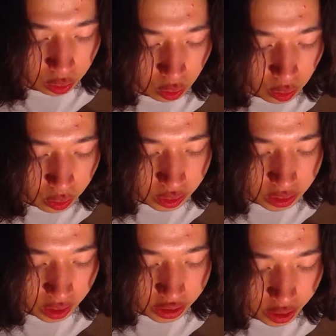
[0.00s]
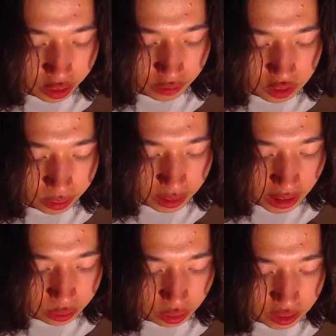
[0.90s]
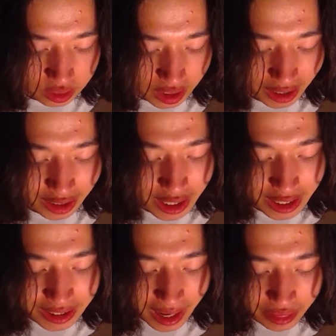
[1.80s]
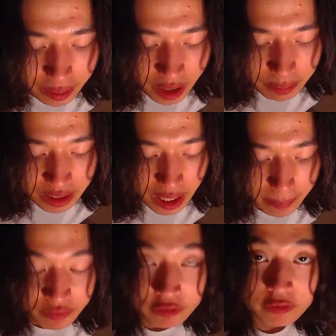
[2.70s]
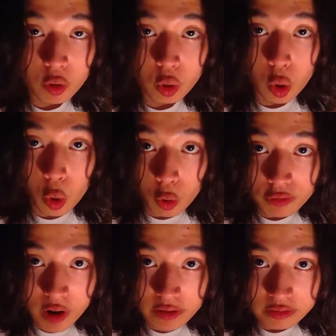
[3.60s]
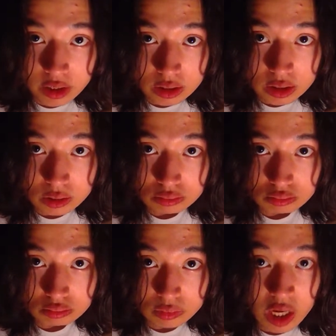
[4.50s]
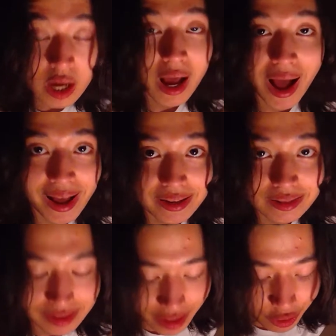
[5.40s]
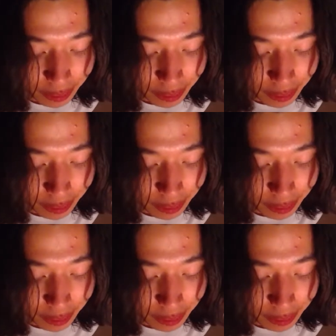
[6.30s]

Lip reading: of awkward, like going over to a landlord and saying, yeah, there might be 4 or 5 of us. And there